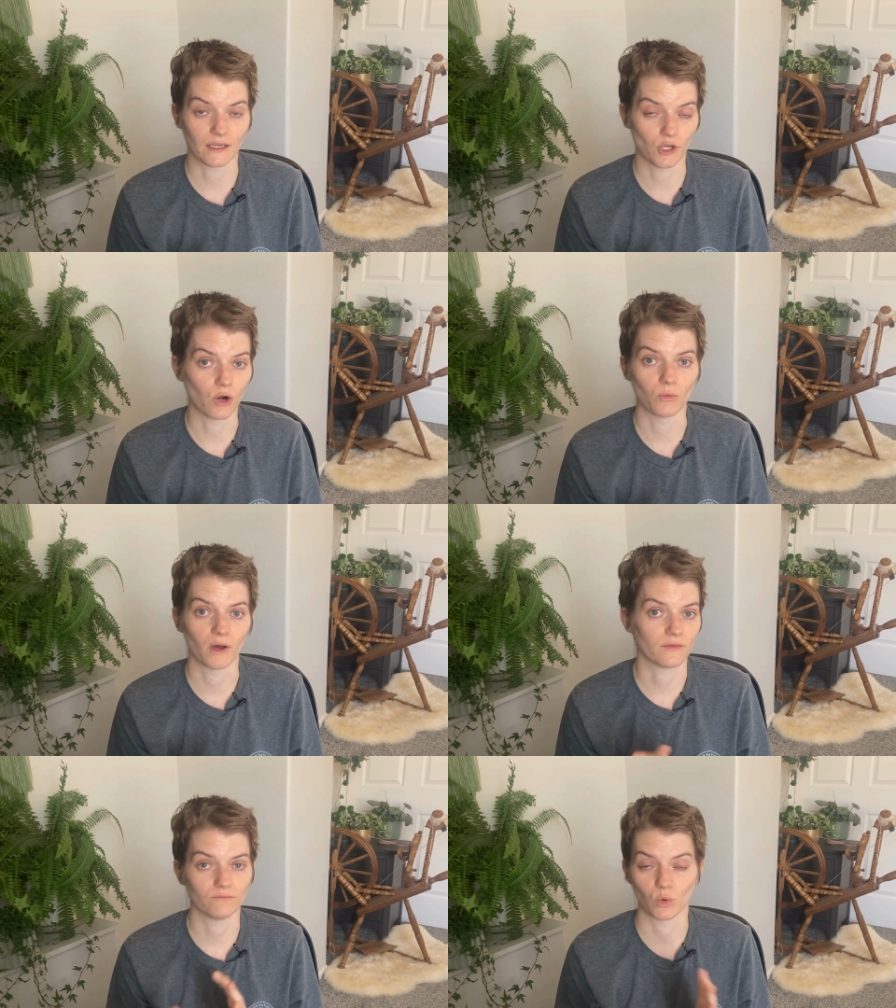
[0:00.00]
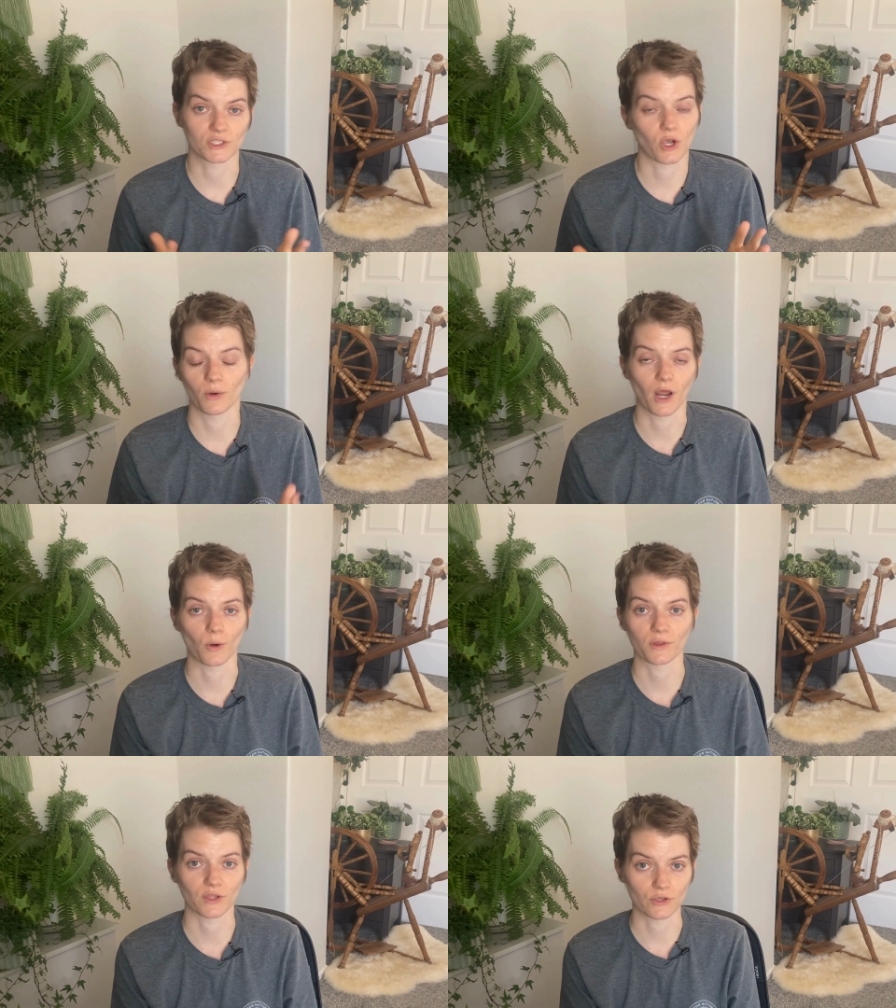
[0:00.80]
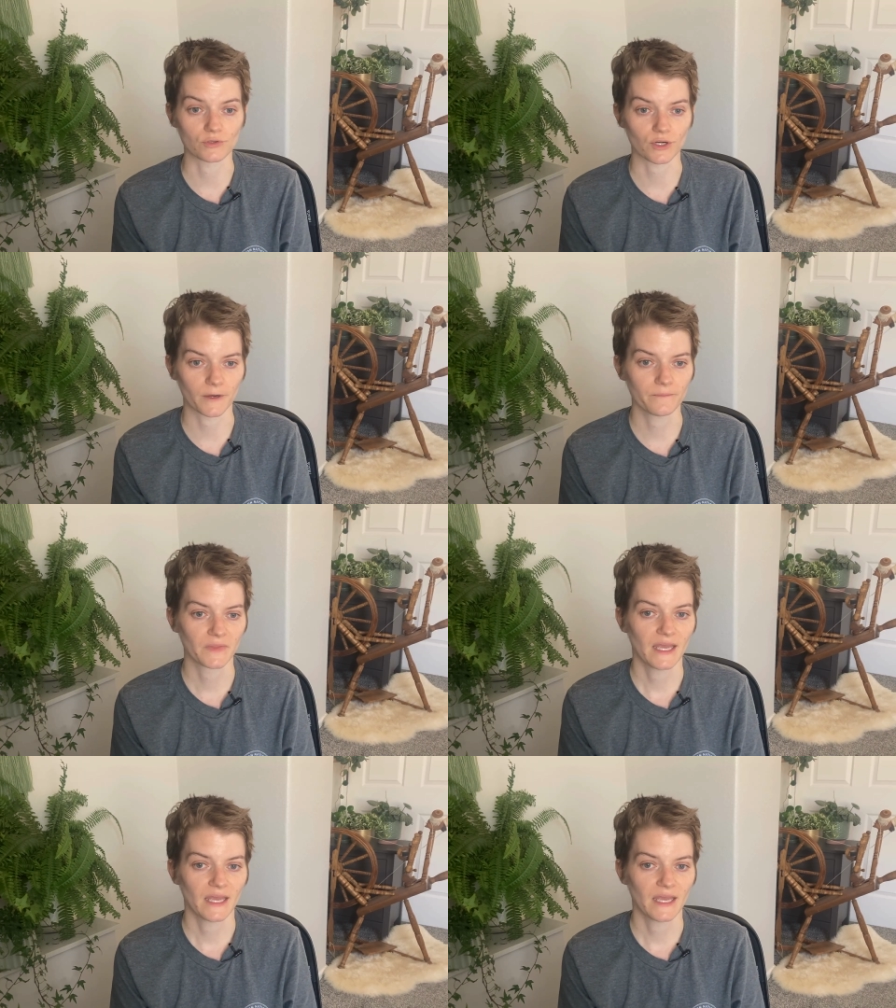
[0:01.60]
know what's going on with the user.